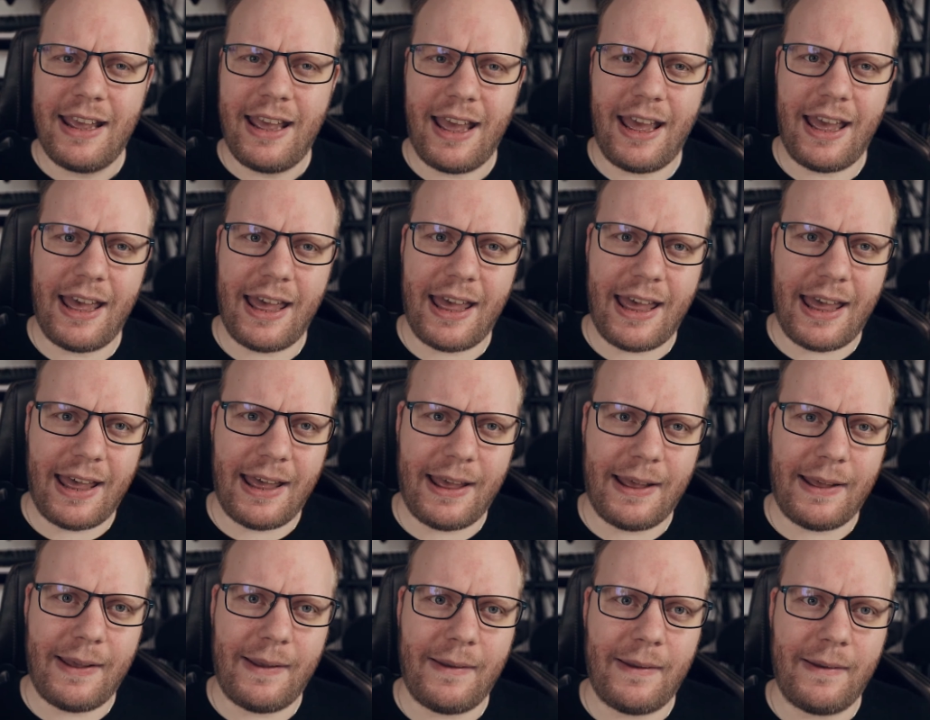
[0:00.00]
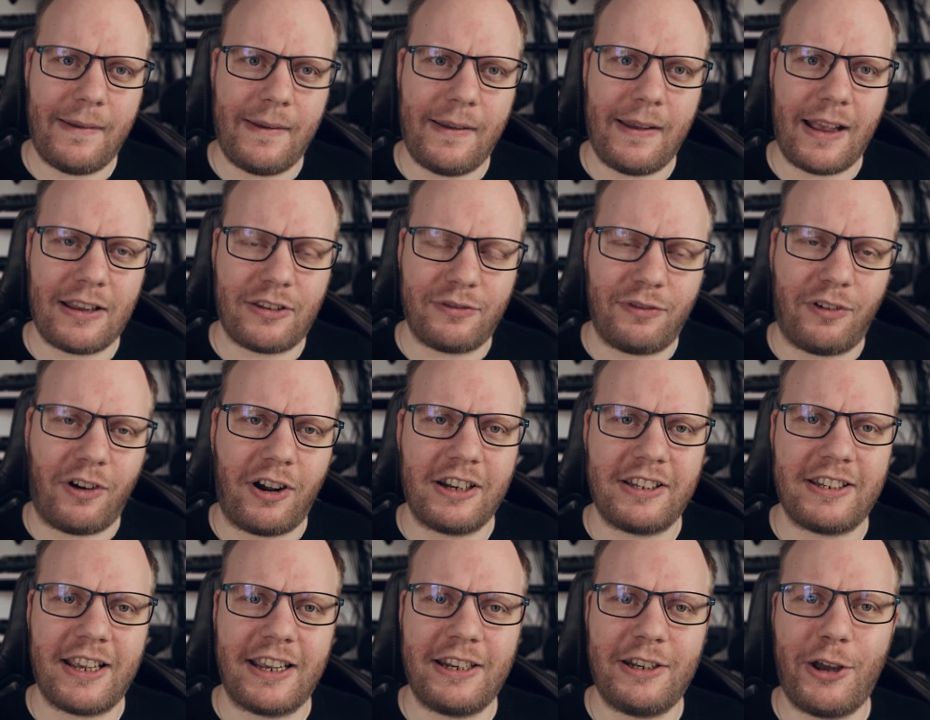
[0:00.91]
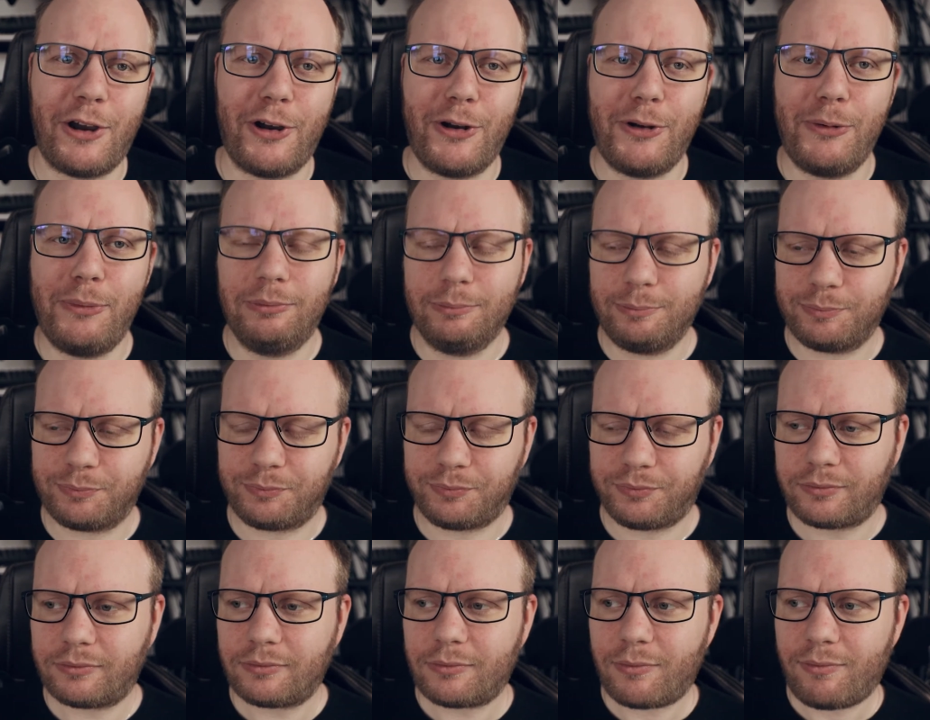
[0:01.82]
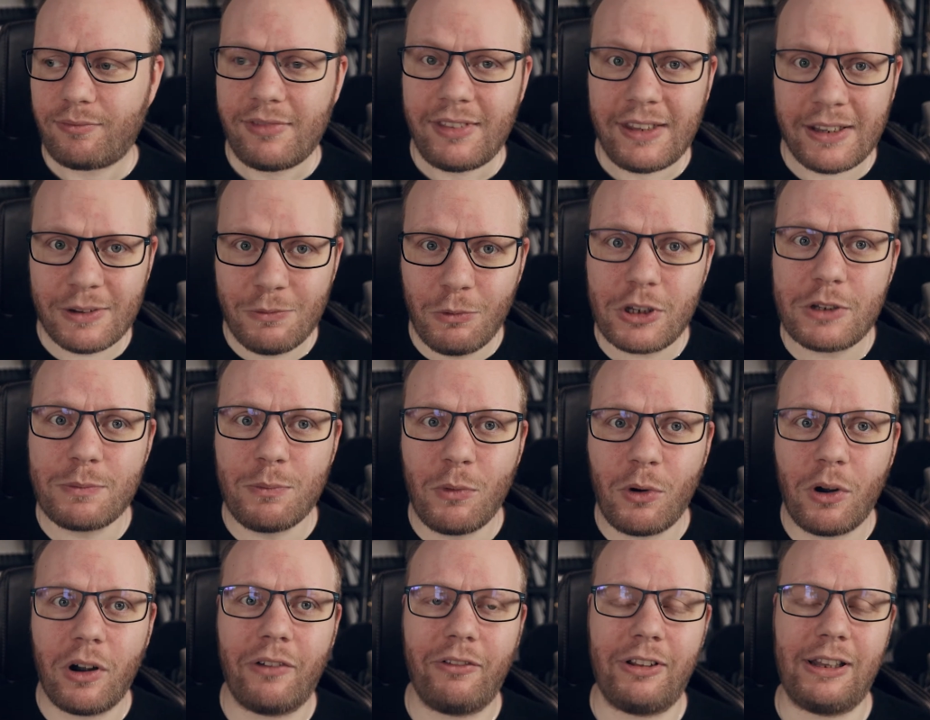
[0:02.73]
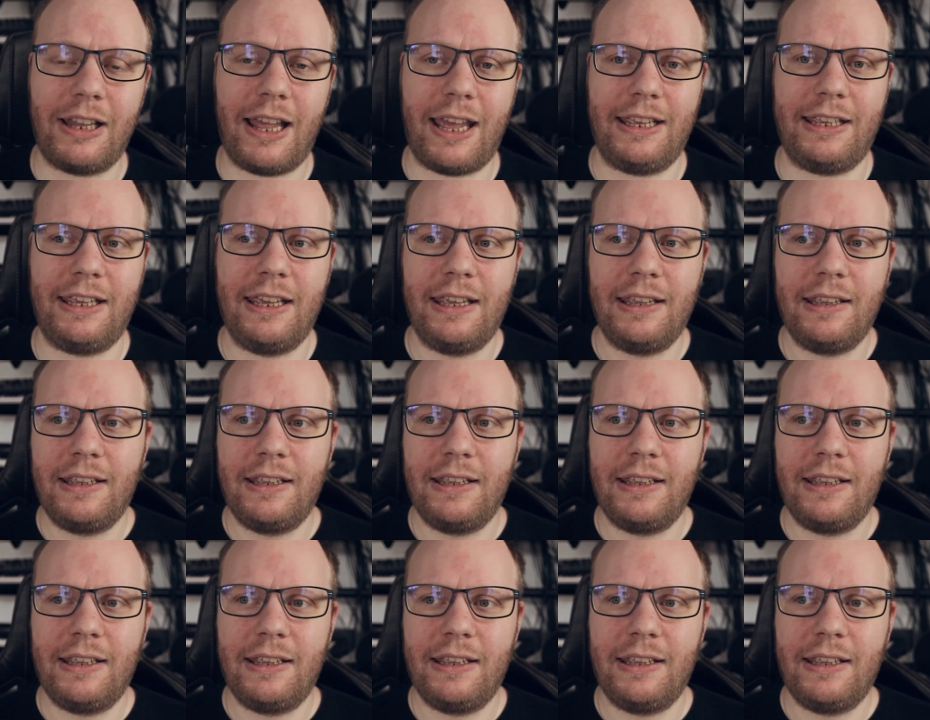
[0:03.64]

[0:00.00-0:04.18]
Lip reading: as far as I know. It was more of a like